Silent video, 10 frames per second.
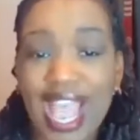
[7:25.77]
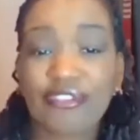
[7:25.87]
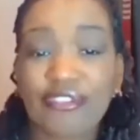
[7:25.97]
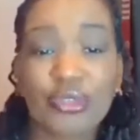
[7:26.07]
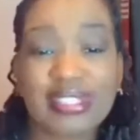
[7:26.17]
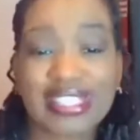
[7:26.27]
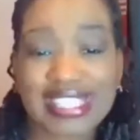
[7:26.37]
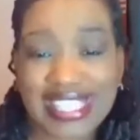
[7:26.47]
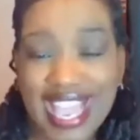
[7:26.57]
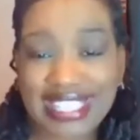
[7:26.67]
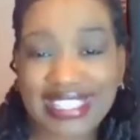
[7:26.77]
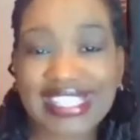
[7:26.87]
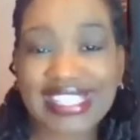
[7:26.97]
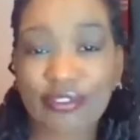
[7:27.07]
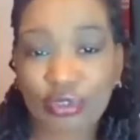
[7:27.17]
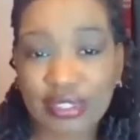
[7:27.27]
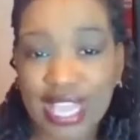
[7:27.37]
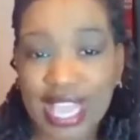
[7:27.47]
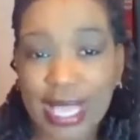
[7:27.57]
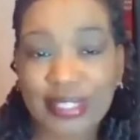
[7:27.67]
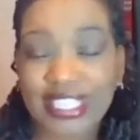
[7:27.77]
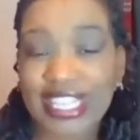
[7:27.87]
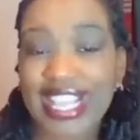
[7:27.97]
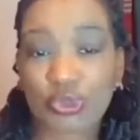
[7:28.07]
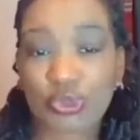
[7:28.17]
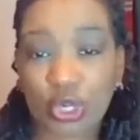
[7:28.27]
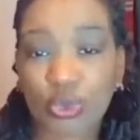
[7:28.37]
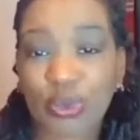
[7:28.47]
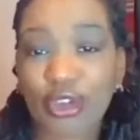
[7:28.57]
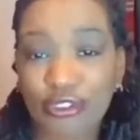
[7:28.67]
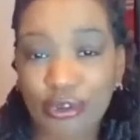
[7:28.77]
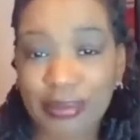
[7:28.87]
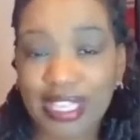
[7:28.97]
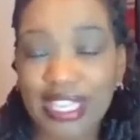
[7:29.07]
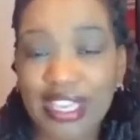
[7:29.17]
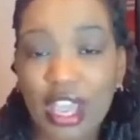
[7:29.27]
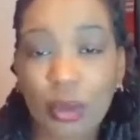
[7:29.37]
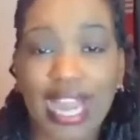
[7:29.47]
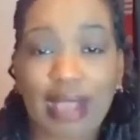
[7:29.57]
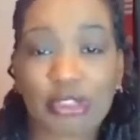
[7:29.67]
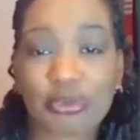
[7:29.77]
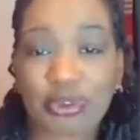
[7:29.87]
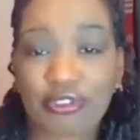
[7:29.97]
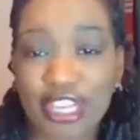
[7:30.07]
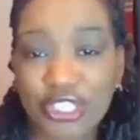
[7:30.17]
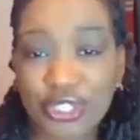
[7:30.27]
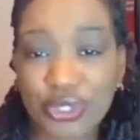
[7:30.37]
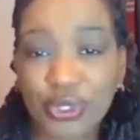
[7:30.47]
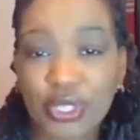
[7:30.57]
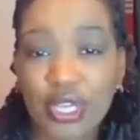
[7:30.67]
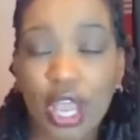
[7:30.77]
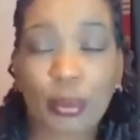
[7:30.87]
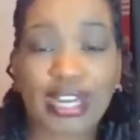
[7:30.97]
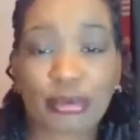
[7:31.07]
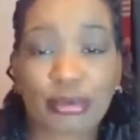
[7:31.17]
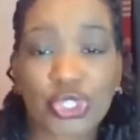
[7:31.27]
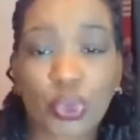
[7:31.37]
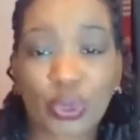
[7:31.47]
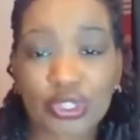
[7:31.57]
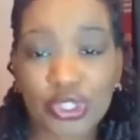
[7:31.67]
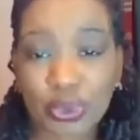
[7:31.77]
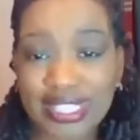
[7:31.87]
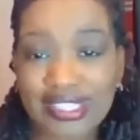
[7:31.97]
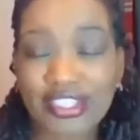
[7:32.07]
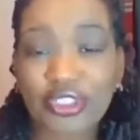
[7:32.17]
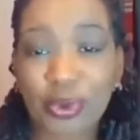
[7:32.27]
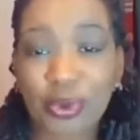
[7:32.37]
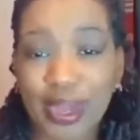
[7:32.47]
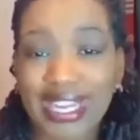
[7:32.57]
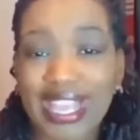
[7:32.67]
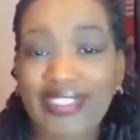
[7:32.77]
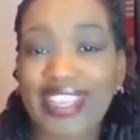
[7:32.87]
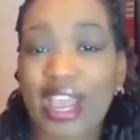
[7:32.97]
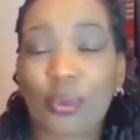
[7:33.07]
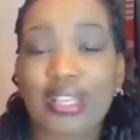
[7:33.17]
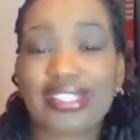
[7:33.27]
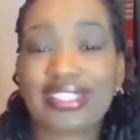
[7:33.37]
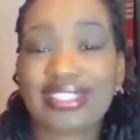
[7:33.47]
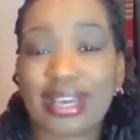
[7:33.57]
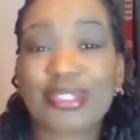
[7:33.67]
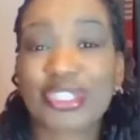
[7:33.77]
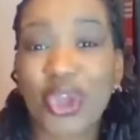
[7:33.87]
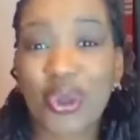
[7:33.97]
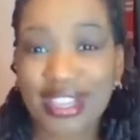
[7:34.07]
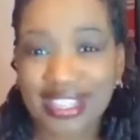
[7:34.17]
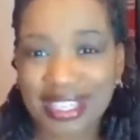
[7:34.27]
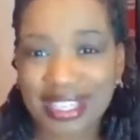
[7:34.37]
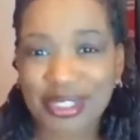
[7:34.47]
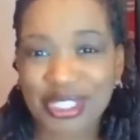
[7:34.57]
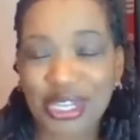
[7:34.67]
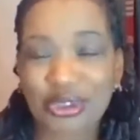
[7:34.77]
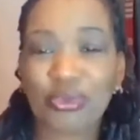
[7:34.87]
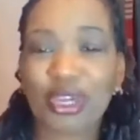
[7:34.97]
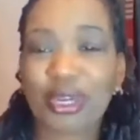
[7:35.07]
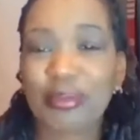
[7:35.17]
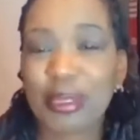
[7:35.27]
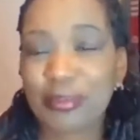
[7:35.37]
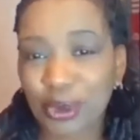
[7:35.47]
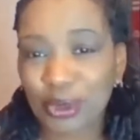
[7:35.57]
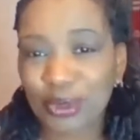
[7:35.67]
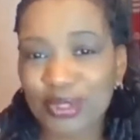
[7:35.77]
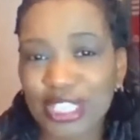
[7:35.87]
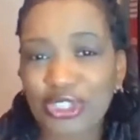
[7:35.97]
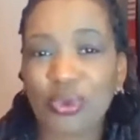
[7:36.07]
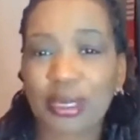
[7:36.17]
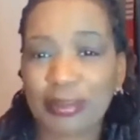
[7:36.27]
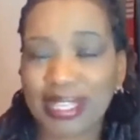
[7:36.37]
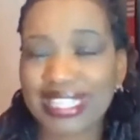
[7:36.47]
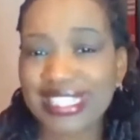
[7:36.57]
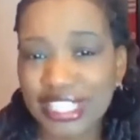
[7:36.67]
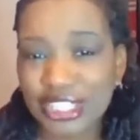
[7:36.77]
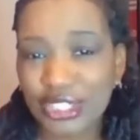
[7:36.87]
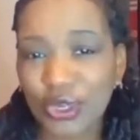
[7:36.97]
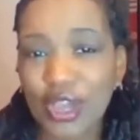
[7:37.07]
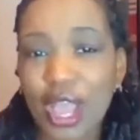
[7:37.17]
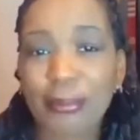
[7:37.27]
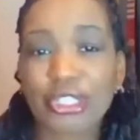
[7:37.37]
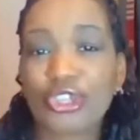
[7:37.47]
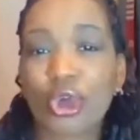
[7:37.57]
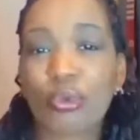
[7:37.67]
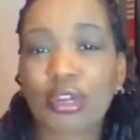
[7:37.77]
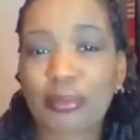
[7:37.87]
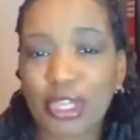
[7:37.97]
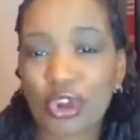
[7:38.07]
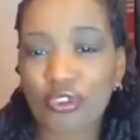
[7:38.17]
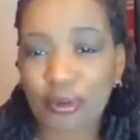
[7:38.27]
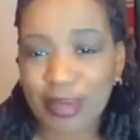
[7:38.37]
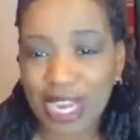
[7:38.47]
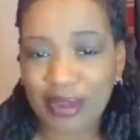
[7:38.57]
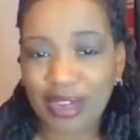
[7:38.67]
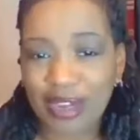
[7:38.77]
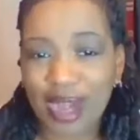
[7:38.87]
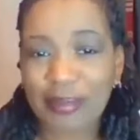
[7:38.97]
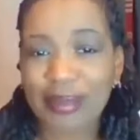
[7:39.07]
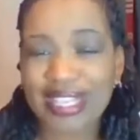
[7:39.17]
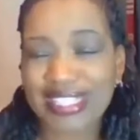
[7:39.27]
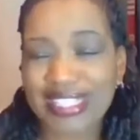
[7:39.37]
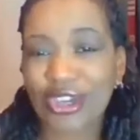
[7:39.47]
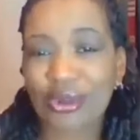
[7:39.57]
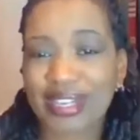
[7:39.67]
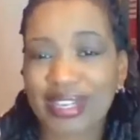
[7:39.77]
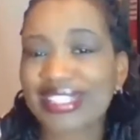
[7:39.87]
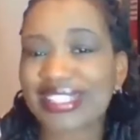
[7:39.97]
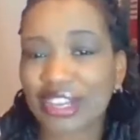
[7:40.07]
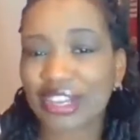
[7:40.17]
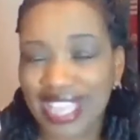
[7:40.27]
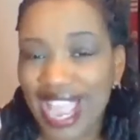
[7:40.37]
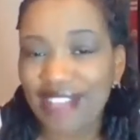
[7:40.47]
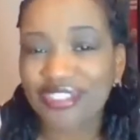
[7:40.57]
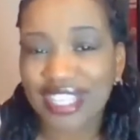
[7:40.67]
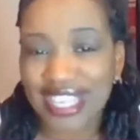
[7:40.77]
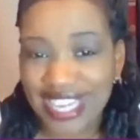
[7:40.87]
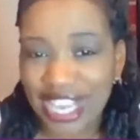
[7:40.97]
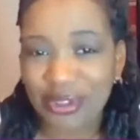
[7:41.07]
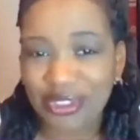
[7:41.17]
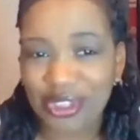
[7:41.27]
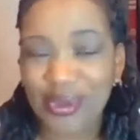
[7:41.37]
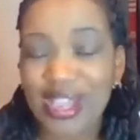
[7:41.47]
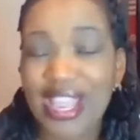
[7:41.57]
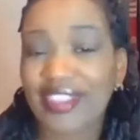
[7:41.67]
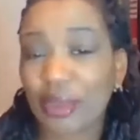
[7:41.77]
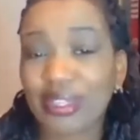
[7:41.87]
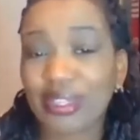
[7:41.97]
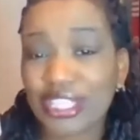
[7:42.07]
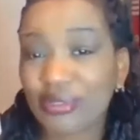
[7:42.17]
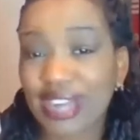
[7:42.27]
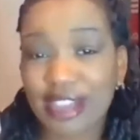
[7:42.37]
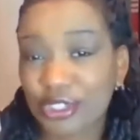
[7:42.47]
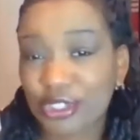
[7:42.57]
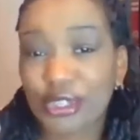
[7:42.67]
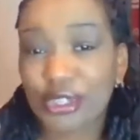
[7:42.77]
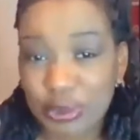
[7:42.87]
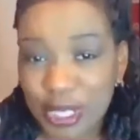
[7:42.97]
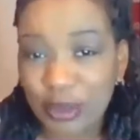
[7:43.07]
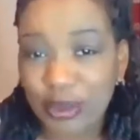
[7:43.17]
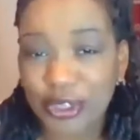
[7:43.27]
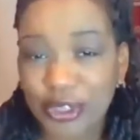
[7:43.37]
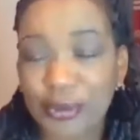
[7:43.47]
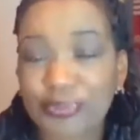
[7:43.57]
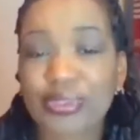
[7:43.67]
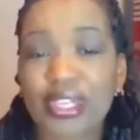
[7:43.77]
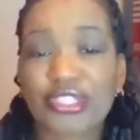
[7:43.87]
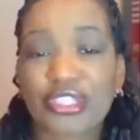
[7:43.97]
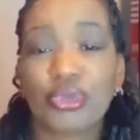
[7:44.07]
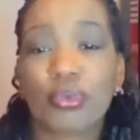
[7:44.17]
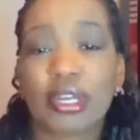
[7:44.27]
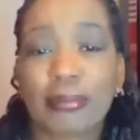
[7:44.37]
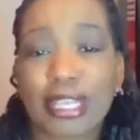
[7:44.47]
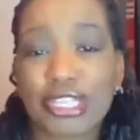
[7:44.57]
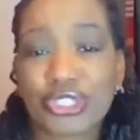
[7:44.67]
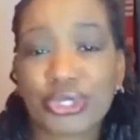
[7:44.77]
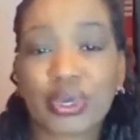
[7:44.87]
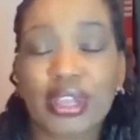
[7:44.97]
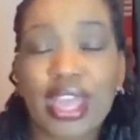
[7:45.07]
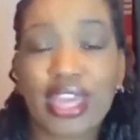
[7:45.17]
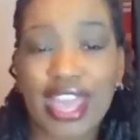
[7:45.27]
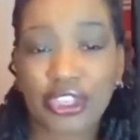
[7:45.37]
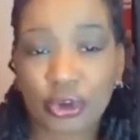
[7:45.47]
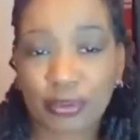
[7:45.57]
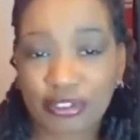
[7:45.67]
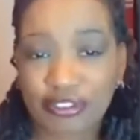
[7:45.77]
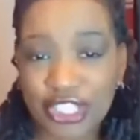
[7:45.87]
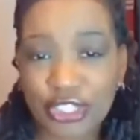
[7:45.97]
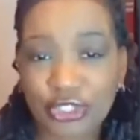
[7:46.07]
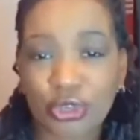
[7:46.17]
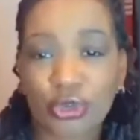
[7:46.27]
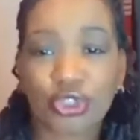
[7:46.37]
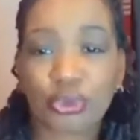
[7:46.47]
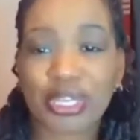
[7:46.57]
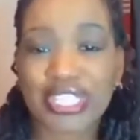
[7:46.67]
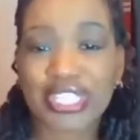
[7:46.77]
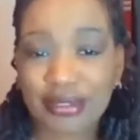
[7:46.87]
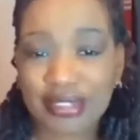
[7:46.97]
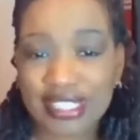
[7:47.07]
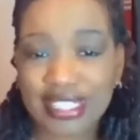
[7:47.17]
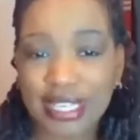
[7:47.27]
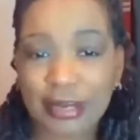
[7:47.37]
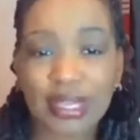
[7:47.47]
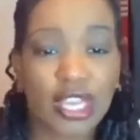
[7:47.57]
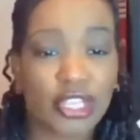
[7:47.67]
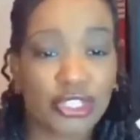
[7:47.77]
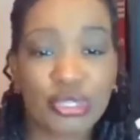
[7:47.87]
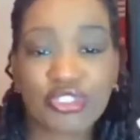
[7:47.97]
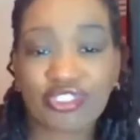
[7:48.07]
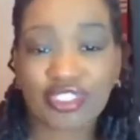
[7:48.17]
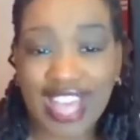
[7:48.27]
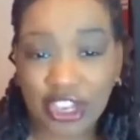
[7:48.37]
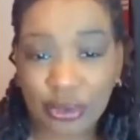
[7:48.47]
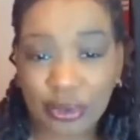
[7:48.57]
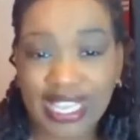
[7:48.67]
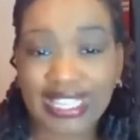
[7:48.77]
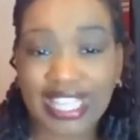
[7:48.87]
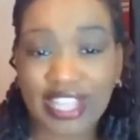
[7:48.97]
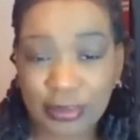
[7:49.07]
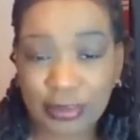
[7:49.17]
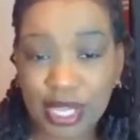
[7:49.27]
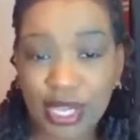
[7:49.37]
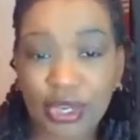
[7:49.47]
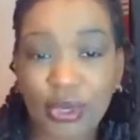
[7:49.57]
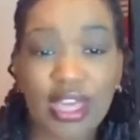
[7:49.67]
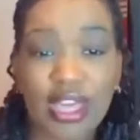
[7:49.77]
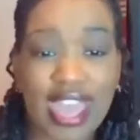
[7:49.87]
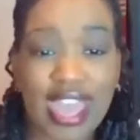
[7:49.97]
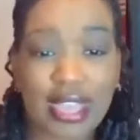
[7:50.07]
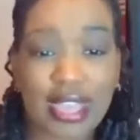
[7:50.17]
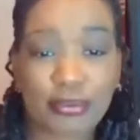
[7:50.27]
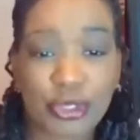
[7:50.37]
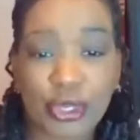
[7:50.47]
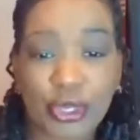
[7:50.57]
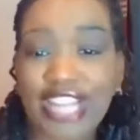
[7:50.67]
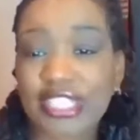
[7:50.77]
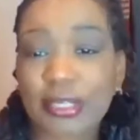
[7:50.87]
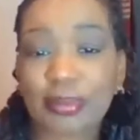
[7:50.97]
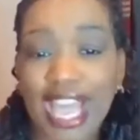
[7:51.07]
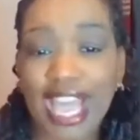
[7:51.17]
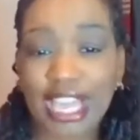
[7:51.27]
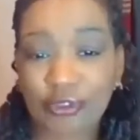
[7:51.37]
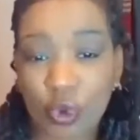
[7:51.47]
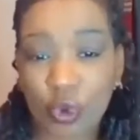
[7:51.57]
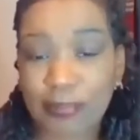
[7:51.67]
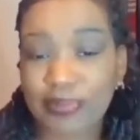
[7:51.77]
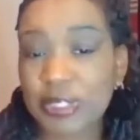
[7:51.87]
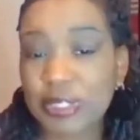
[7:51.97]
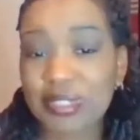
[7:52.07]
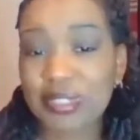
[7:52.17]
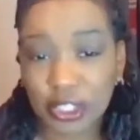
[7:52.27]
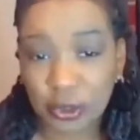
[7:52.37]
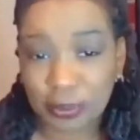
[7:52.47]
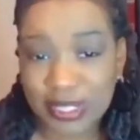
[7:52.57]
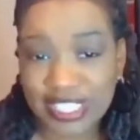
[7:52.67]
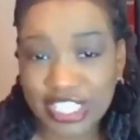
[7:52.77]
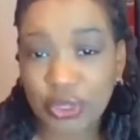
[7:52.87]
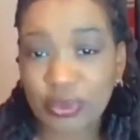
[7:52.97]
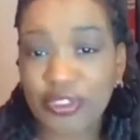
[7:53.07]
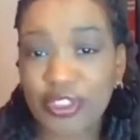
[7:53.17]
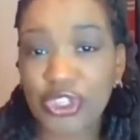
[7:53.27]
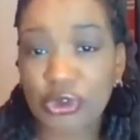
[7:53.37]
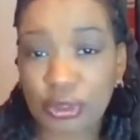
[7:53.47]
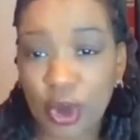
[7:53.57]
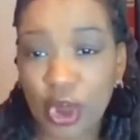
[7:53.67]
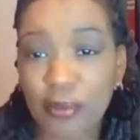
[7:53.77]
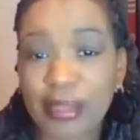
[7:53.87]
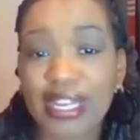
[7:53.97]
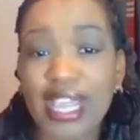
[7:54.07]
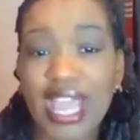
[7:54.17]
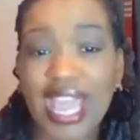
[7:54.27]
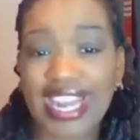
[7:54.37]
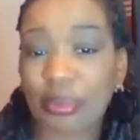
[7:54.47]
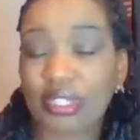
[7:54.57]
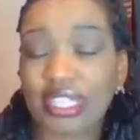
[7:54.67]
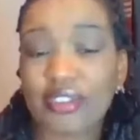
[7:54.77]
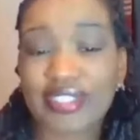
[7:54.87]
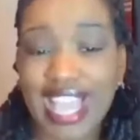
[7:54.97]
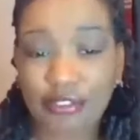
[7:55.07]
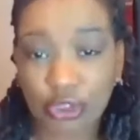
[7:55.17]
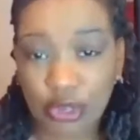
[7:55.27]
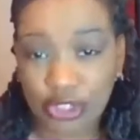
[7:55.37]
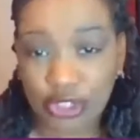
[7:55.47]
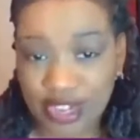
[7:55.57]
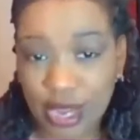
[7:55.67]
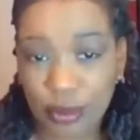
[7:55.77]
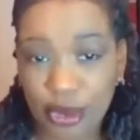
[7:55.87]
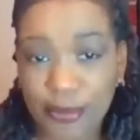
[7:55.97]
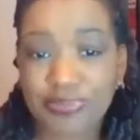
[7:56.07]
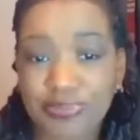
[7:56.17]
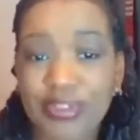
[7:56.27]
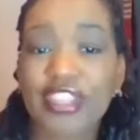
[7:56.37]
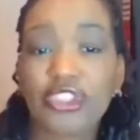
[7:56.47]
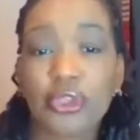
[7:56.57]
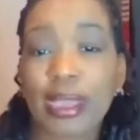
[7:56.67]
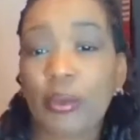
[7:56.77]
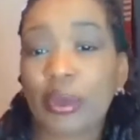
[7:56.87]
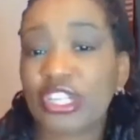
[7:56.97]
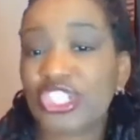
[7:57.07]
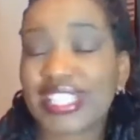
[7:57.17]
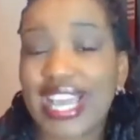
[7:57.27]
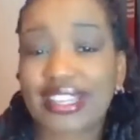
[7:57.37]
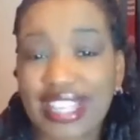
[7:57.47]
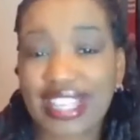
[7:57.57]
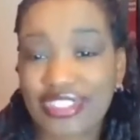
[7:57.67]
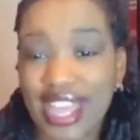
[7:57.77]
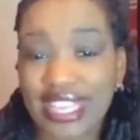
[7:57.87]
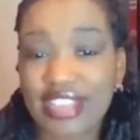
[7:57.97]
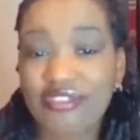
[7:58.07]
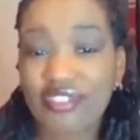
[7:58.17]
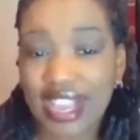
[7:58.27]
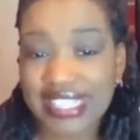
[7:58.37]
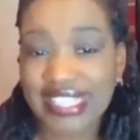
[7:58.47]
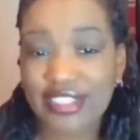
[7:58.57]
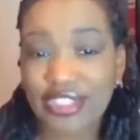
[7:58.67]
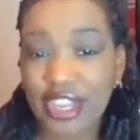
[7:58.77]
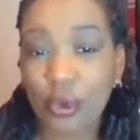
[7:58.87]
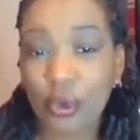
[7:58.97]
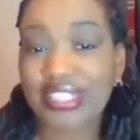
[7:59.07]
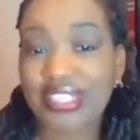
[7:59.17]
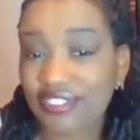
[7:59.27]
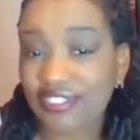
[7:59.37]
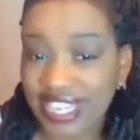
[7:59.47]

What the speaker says: I've used this tactic several times and it has worked well for me when I was professional, when I was short, sweet, to the point, and then I wasn't stalking them. You know, you want to be bold and you want to be intentional, but you don't want to be overbearing, right? Because they don't necessarily have to connect with you and they really don't have to, speak with you. So you want to make sure that you're professional, you reach out to them, use flattery, and let them know that, I just applied for this particular position within your department, and I would love to have you in your network. And then you may want to just kind of let that invite sit there once they've